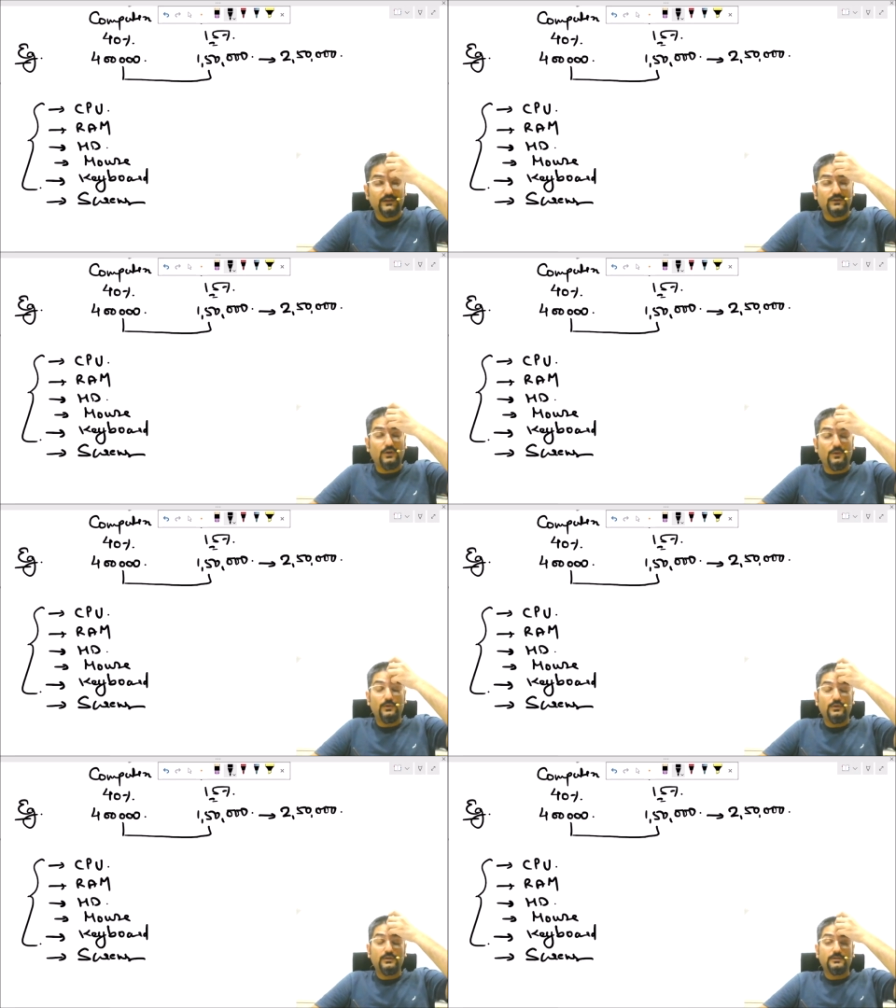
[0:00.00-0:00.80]

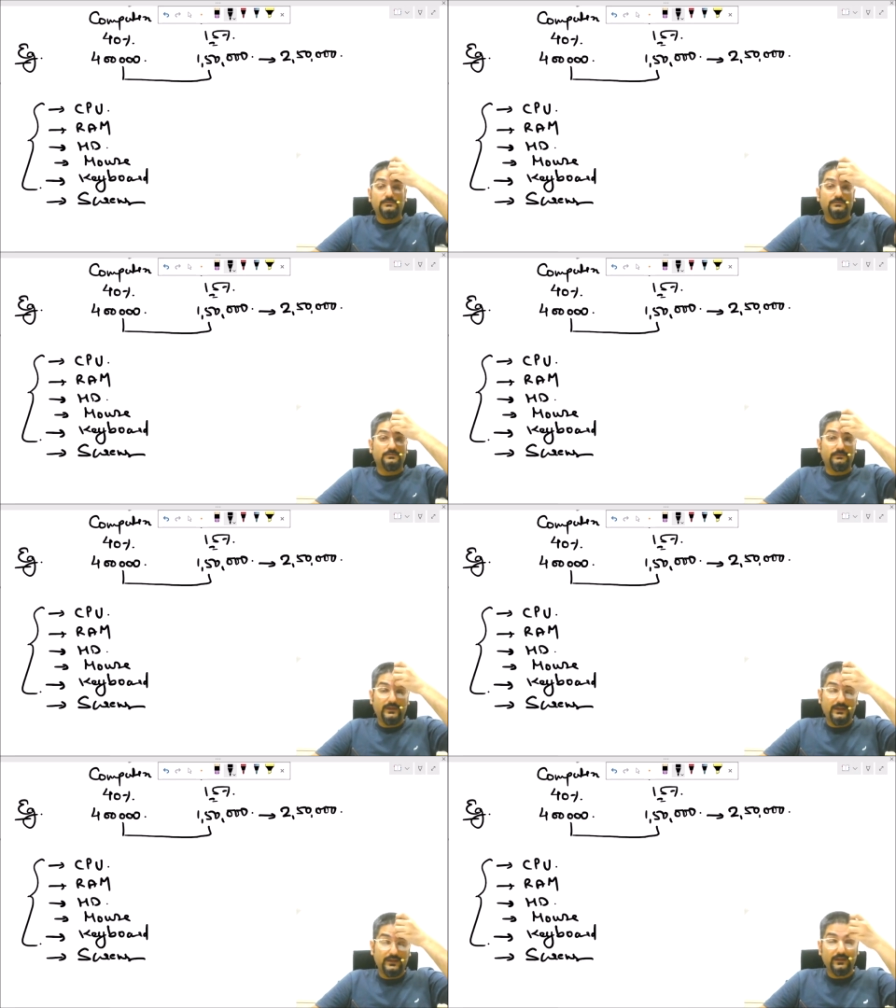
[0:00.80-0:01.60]
robot
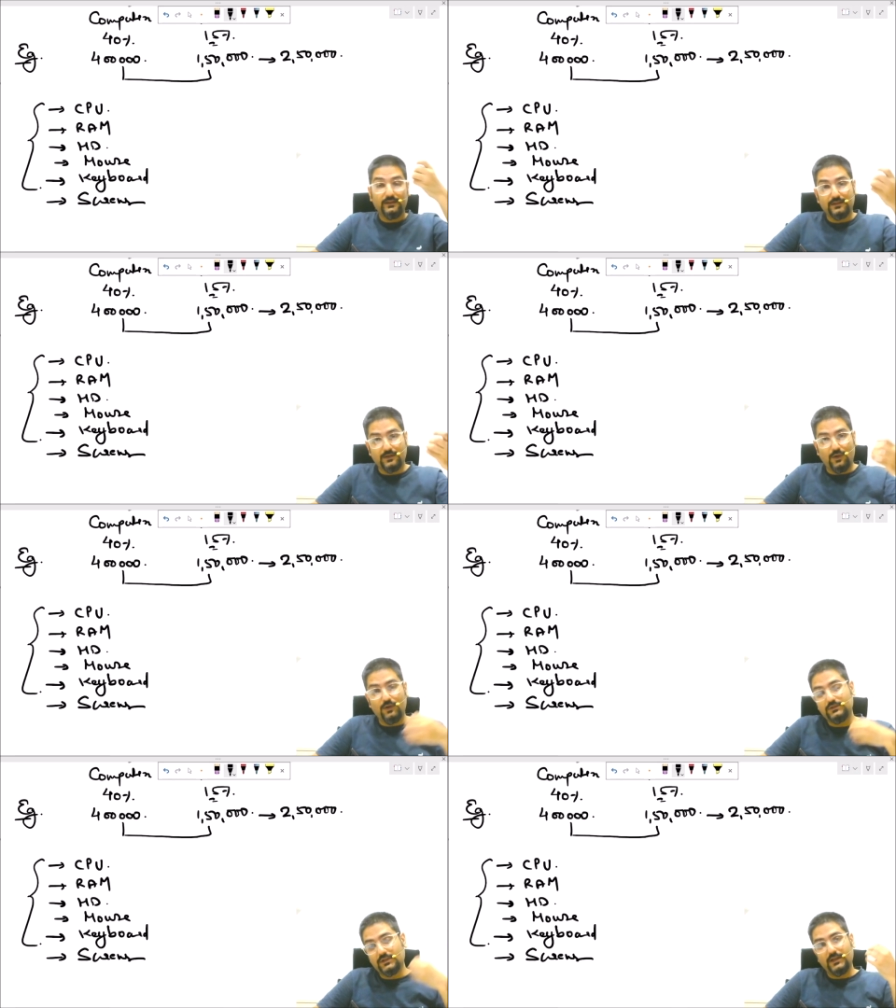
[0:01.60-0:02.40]
may
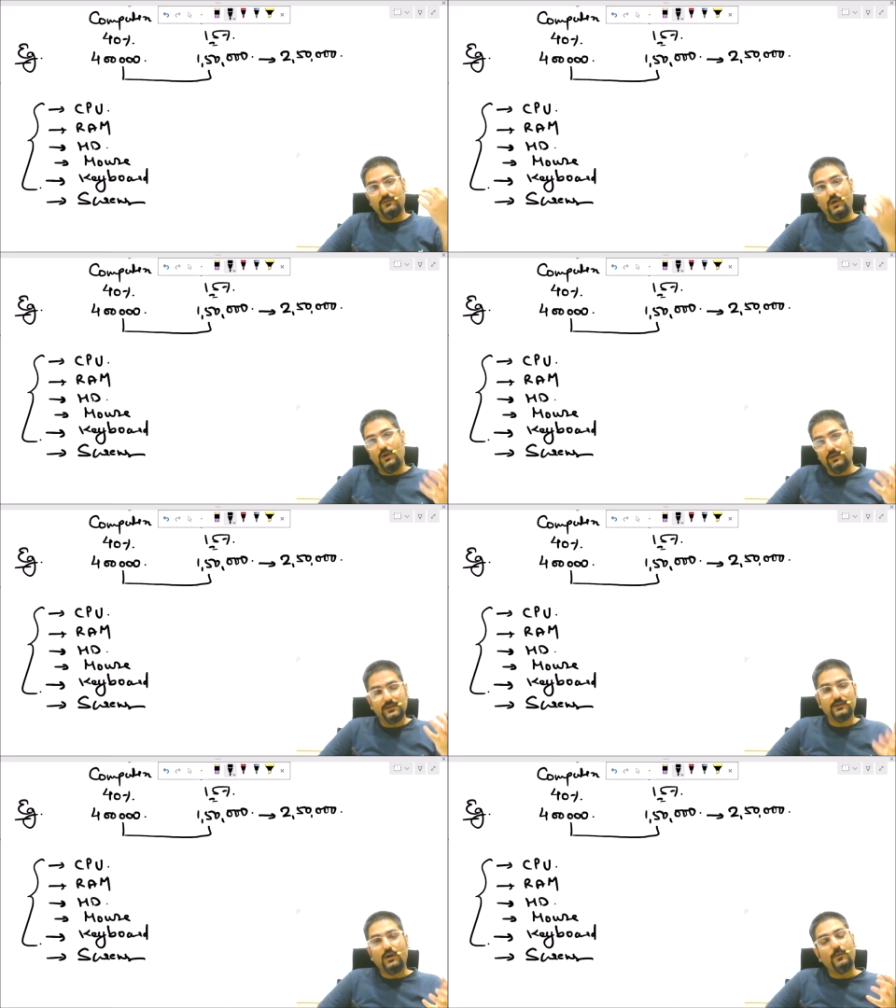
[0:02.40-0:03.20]
also have all
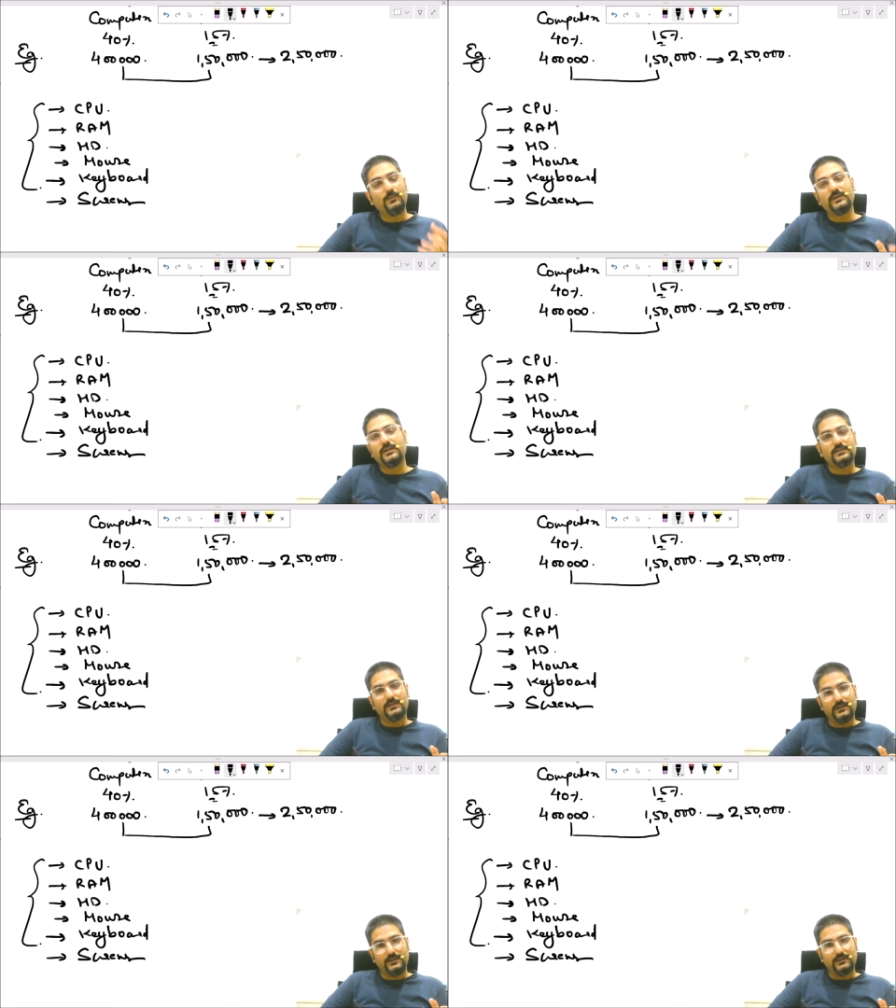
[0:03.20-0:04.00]
the components
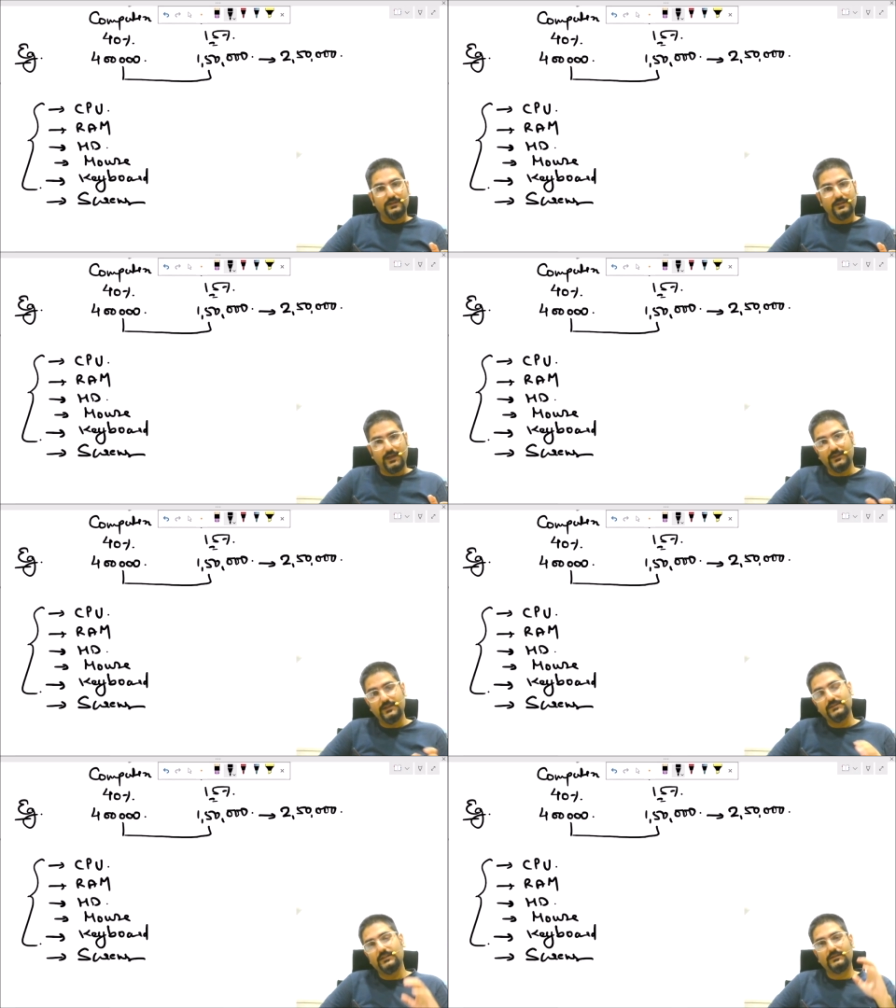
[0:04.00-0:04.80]
in it and it
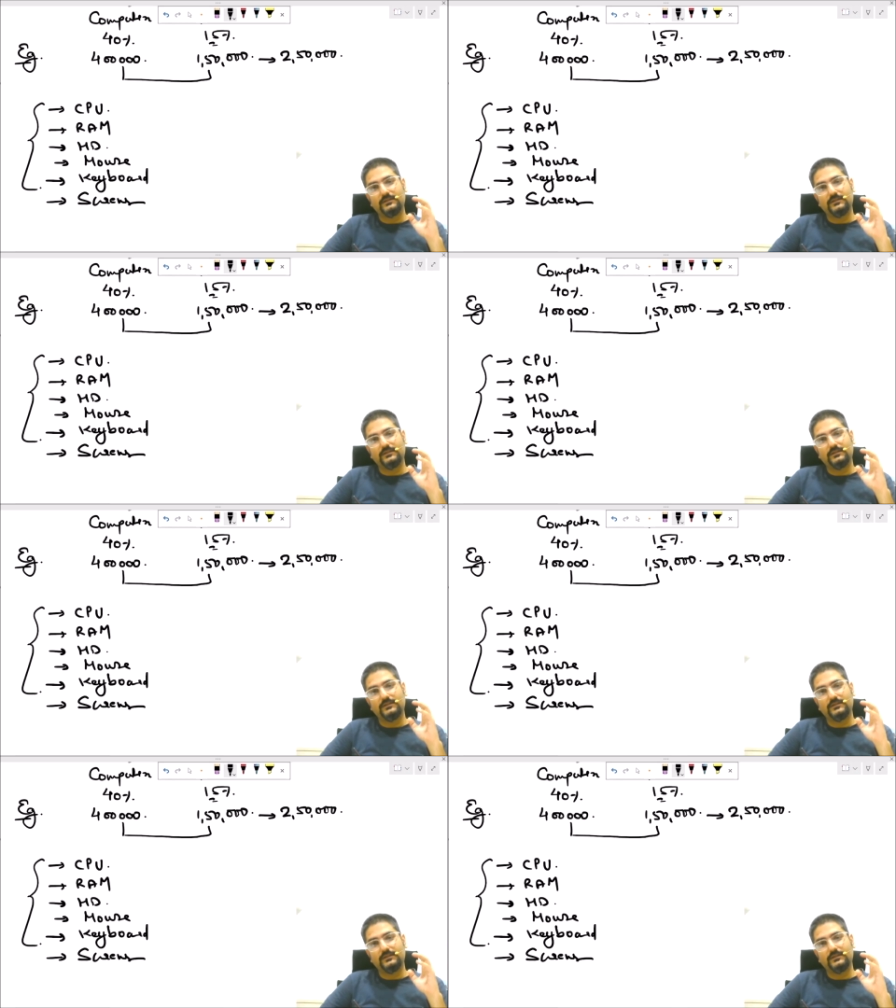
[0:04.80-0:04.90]
has